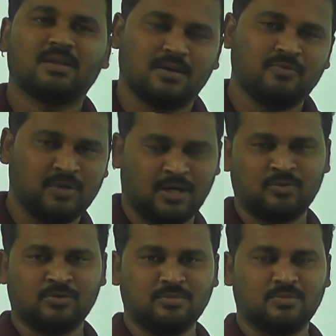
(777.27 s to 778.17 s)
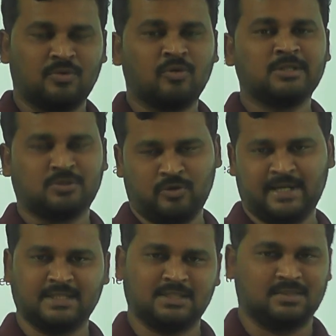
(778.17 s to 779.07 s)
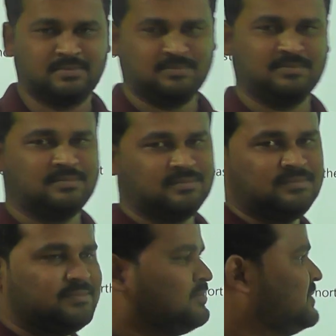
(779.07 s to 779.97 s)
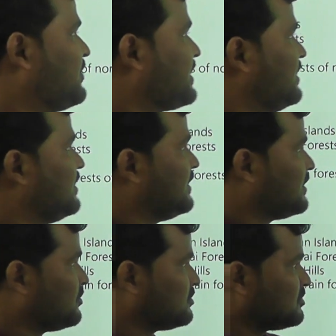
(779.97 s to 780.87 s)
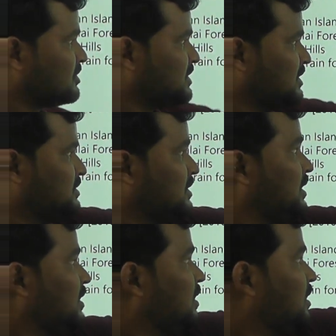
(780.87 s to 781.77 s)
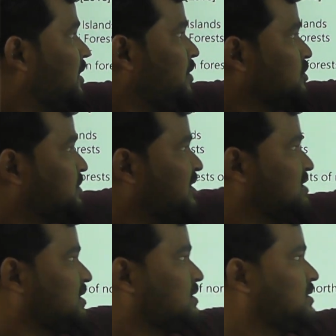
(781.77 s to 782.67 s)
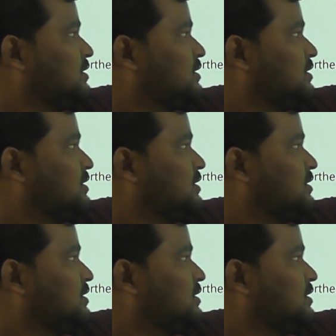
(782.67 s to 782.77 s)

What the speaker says: we have to know its location. Okay, in the year 2016, new species